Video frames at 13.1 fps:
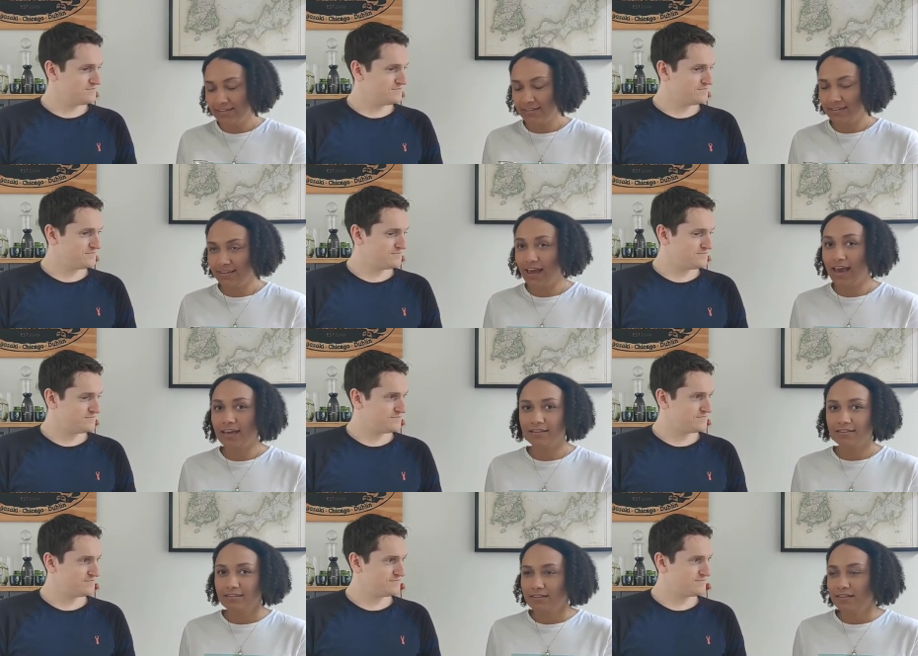Speaker 1: and
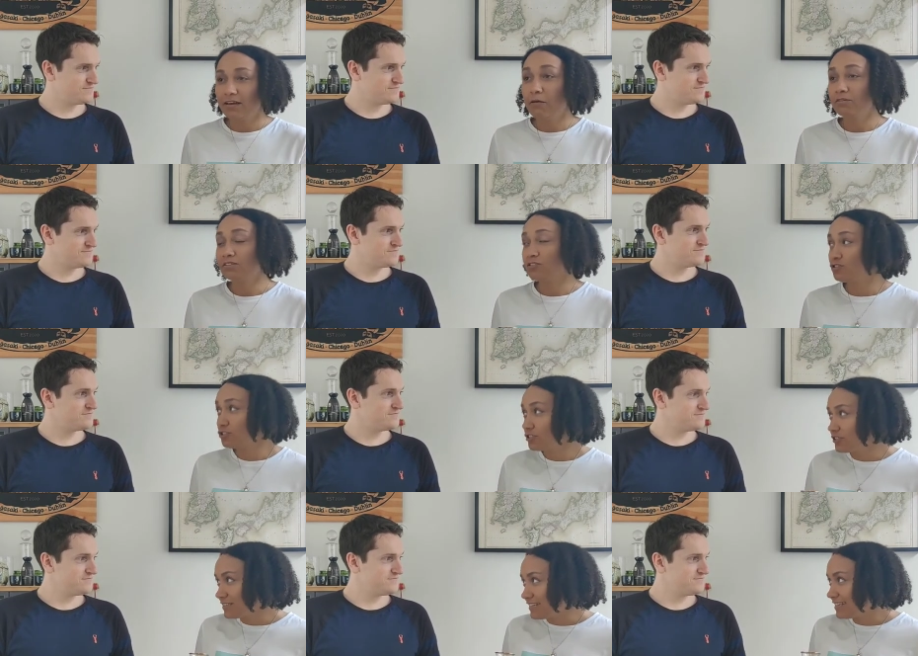then it was a
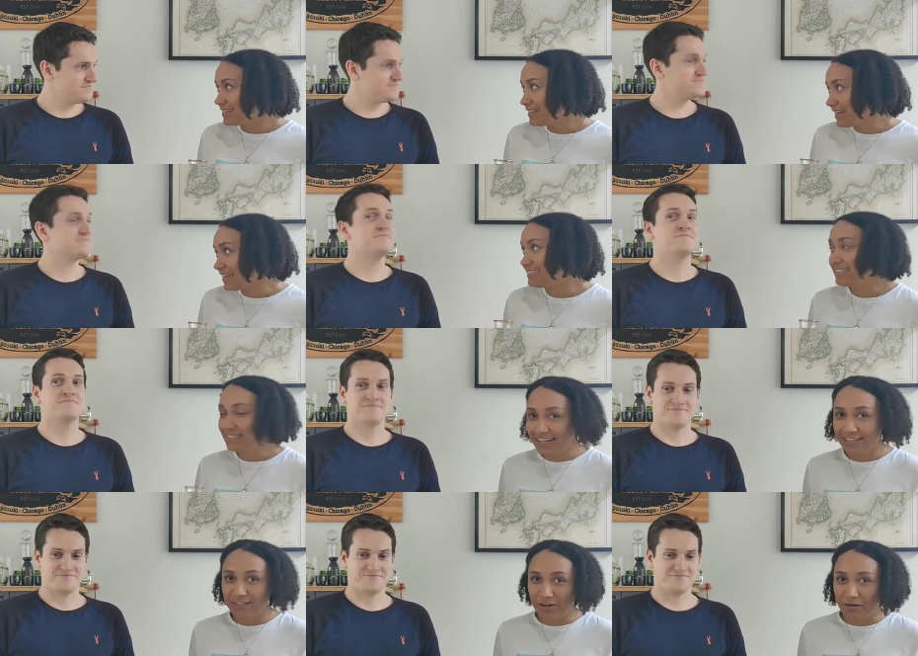journey that I did
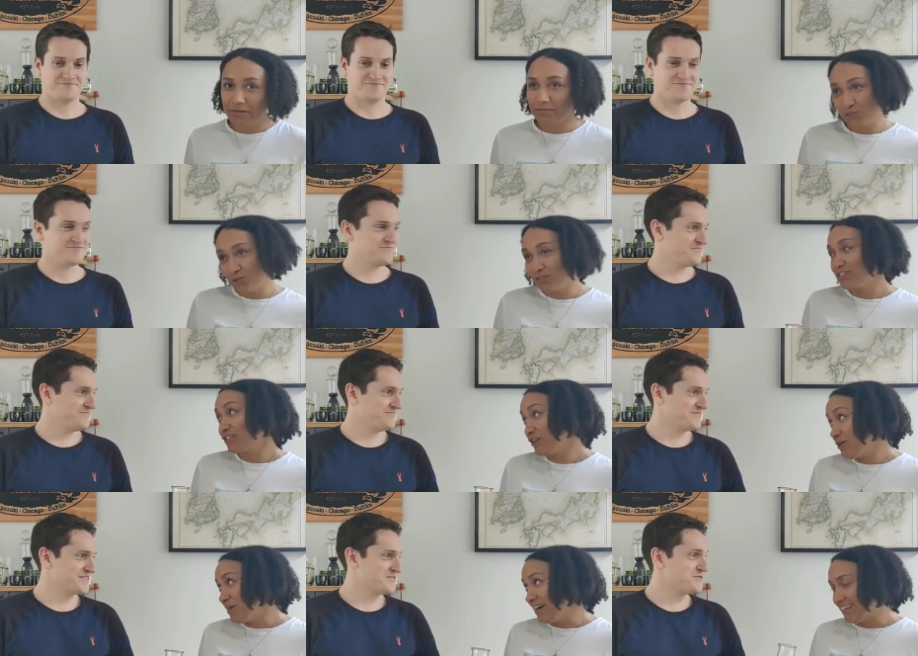not know I was going to go
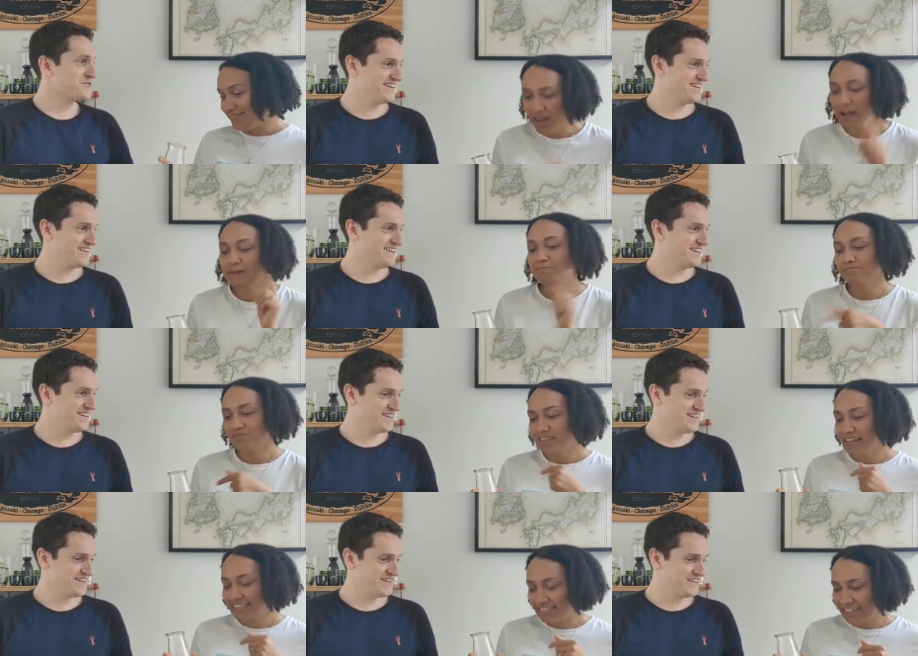on.
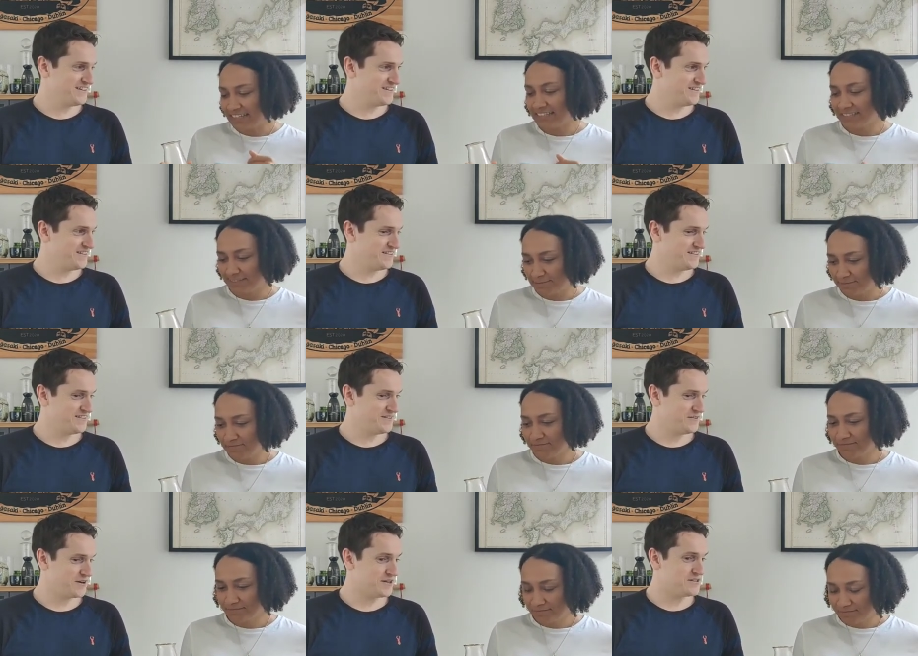That's nice.
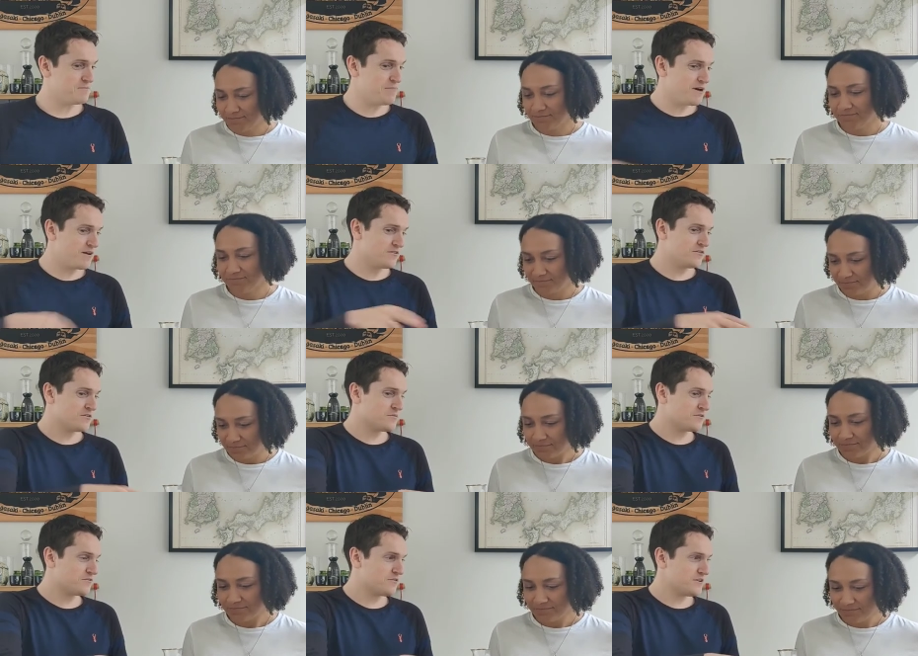
Speaker 2: Is it better than
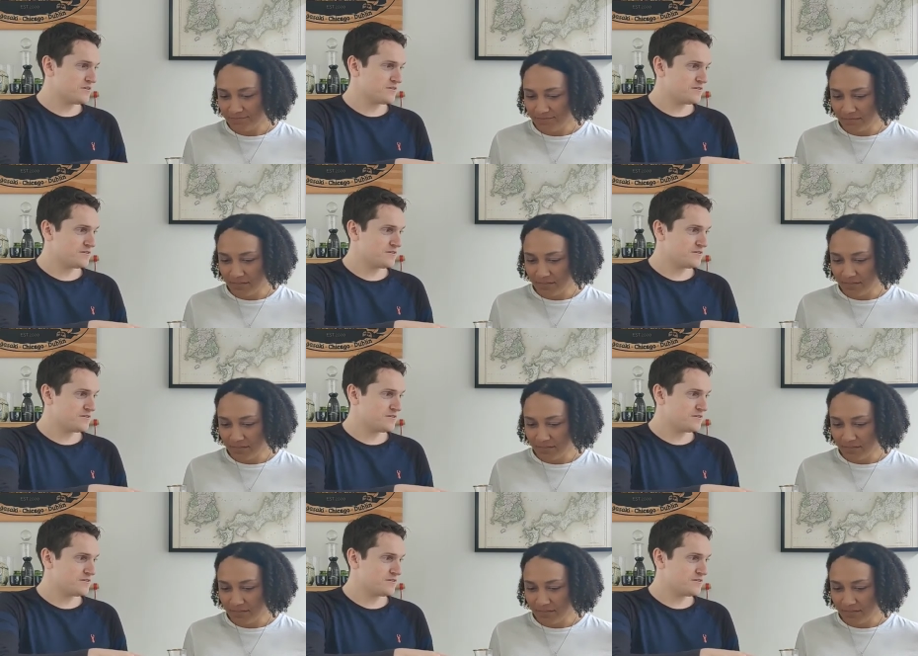number three?